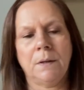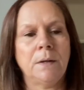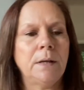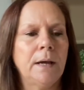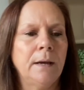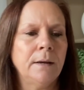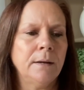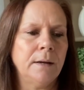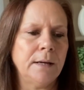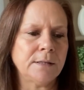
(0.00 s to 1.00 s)
Yeah,
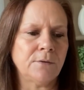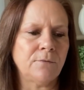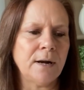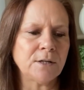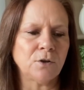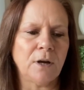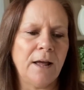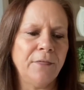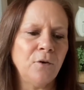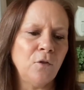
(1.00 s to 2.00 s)
it's a red colour.
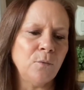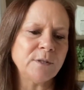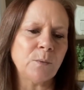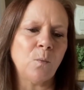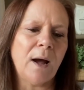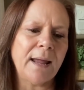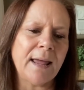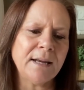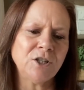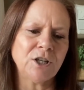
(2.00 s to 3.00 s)
I thought there was a white
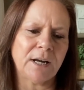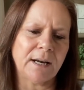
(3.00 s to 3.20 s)
edging,